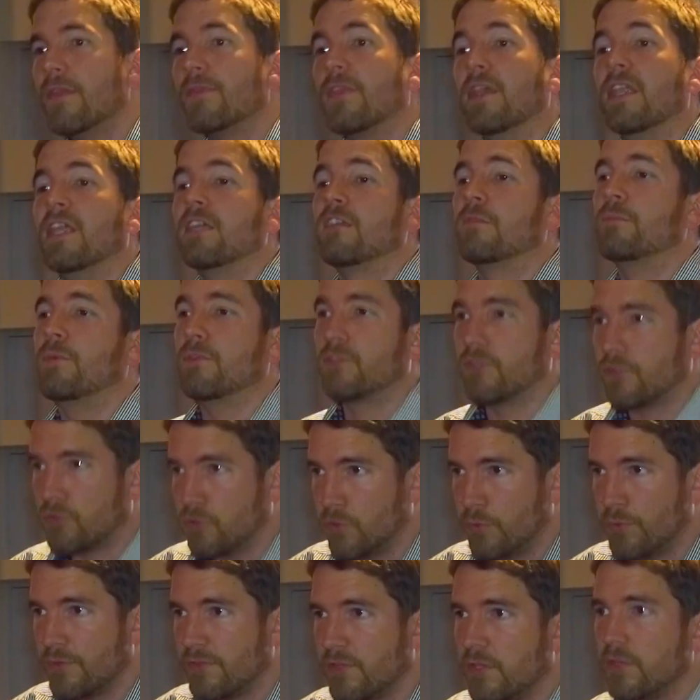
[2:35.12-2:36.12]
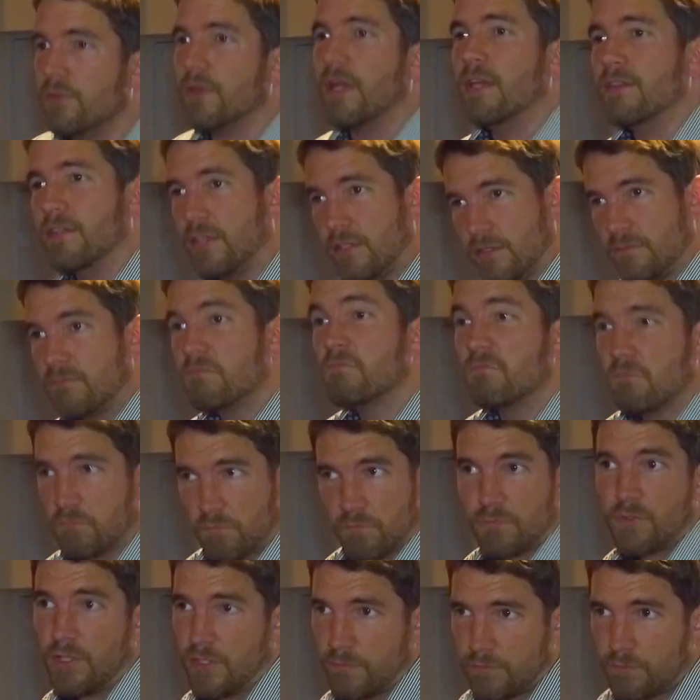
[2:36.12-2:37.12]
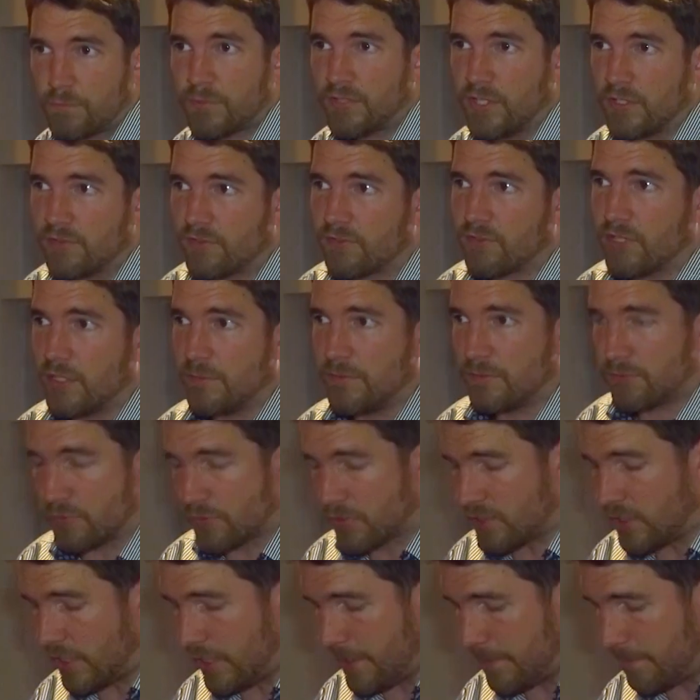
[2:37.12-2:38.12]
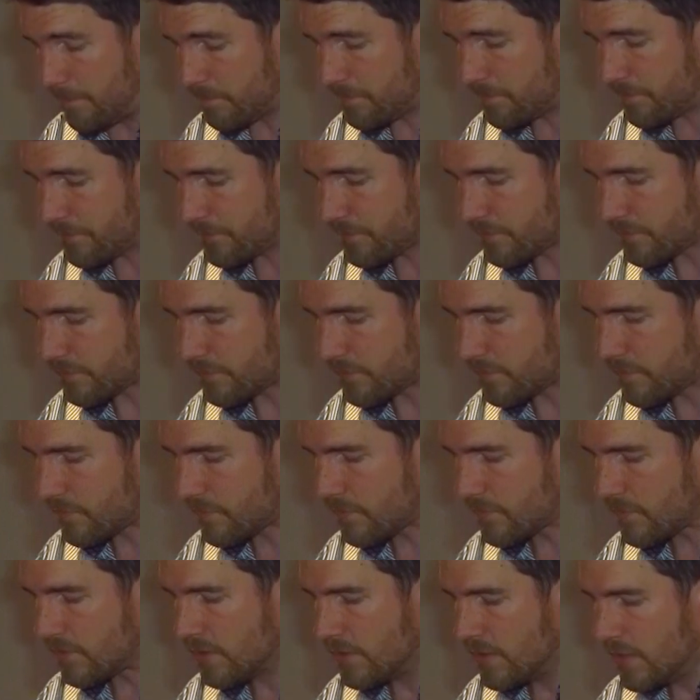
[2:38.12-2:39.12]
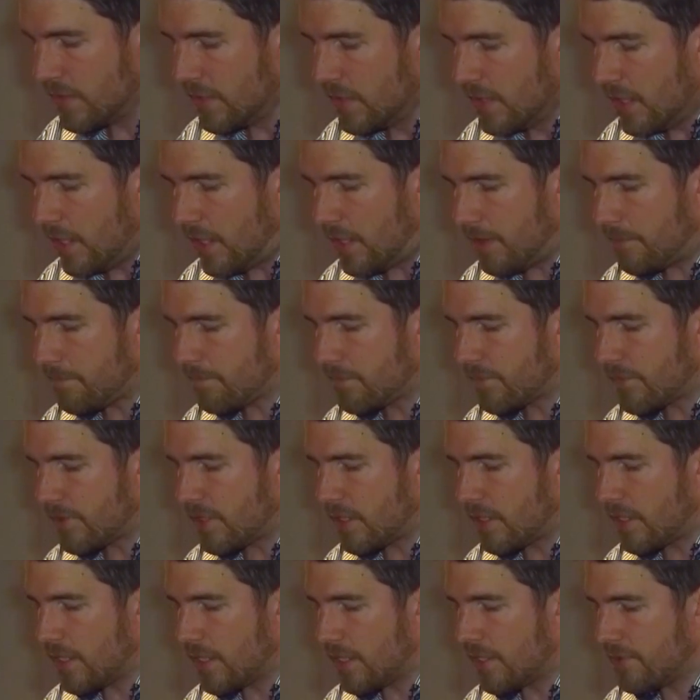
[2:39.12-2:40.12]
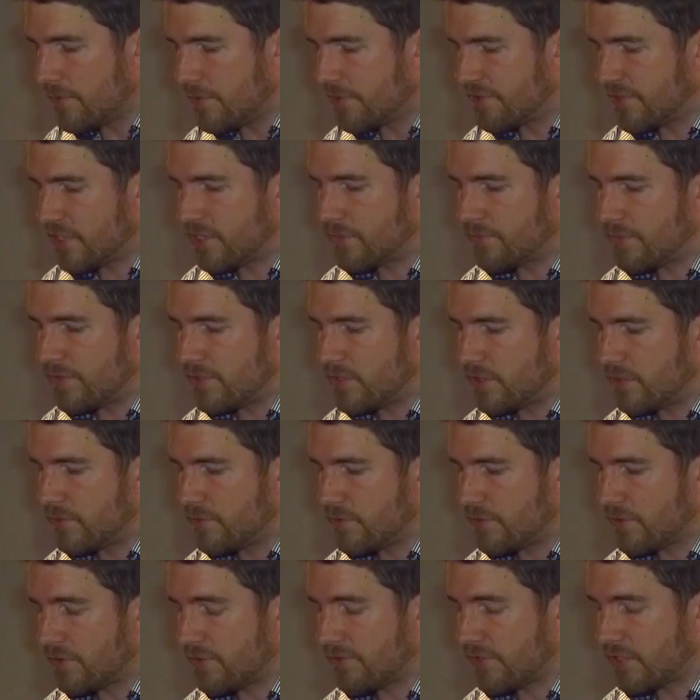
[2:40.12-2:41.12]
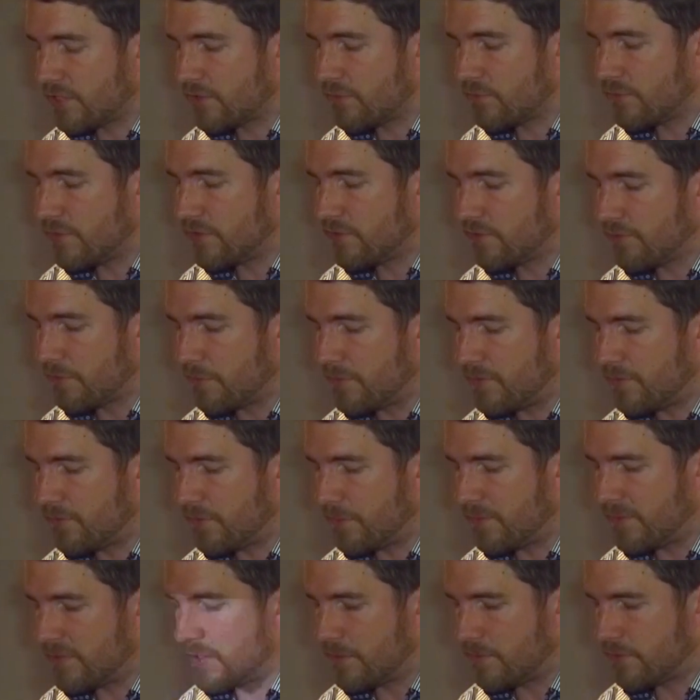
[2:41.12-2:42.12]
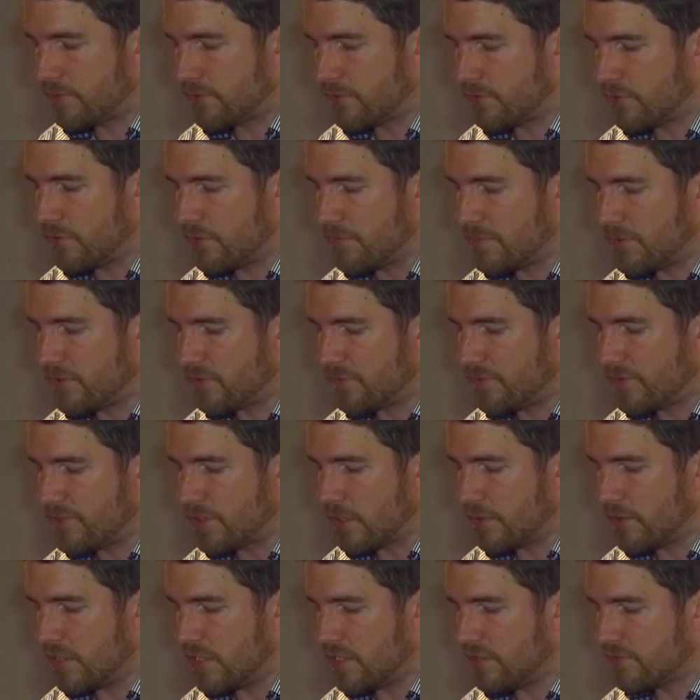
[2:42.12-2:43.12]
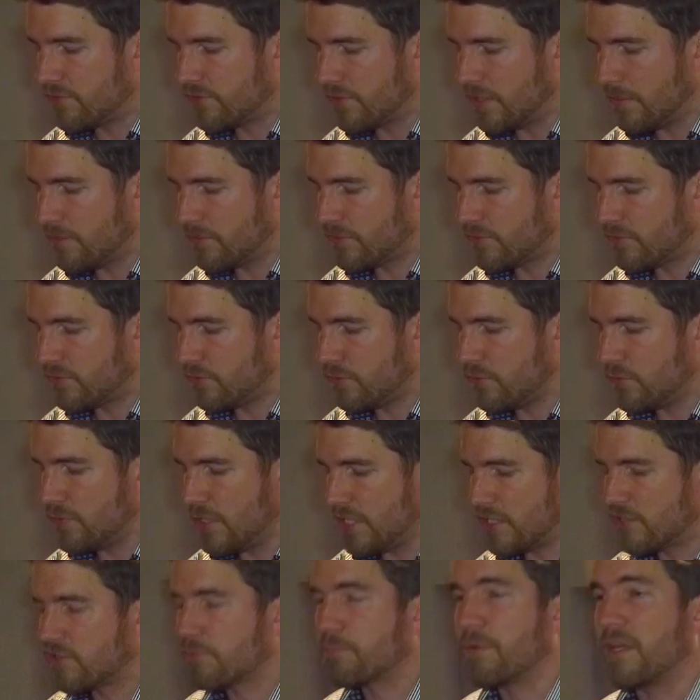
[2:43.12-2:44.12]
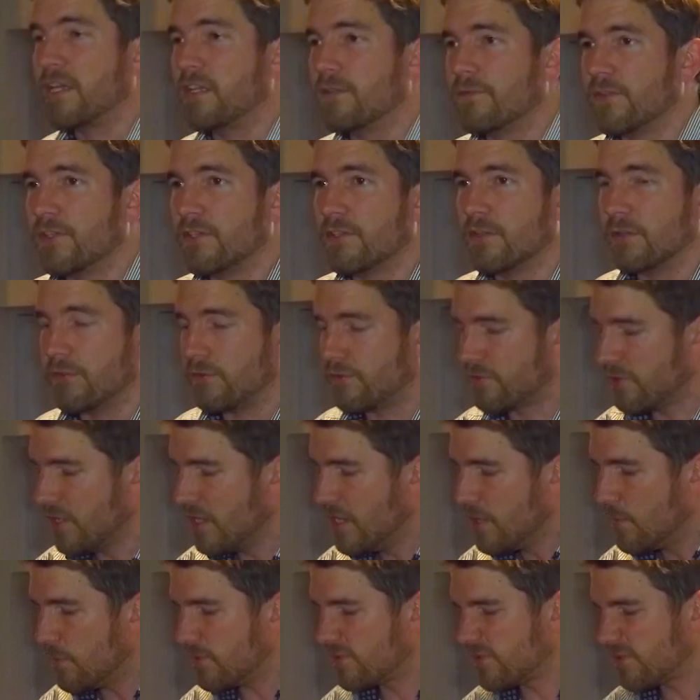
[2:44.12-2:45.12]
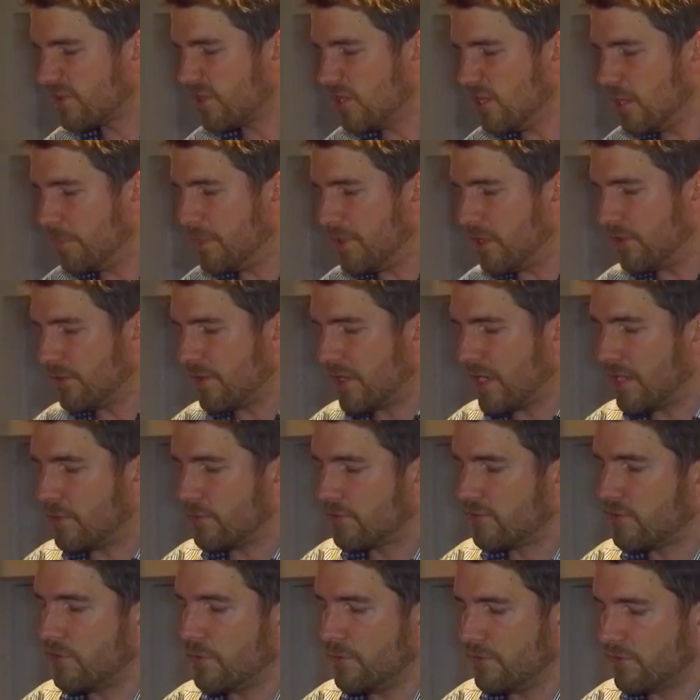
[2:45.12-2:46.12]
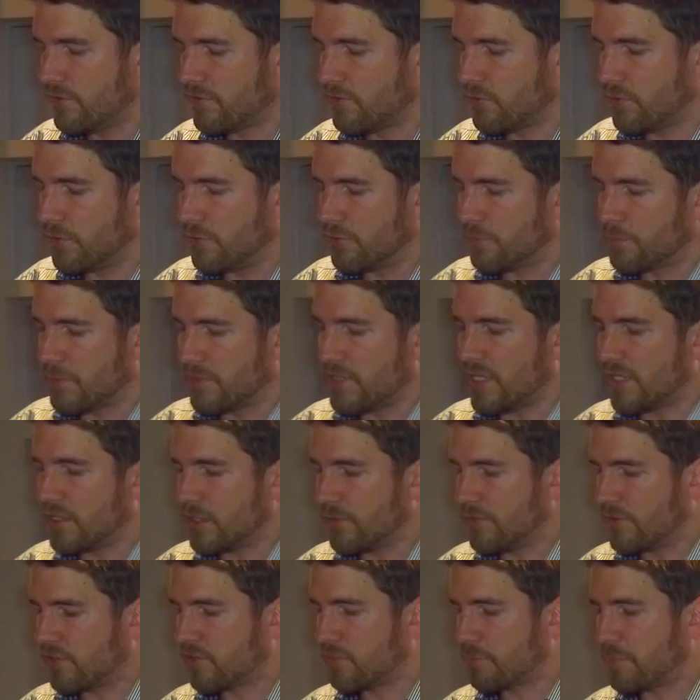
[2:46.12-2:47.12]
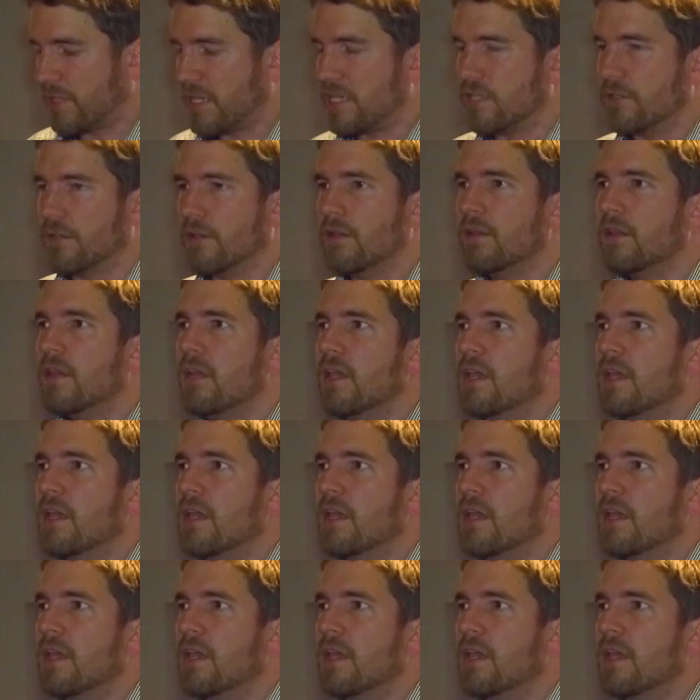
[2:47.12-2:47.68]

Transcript: then they can book a call with you and then potentially turn them into a client. The second reason for doing business video is to do explainer videos, which is a little bit on how-to and tutorials. But the idea of an explainer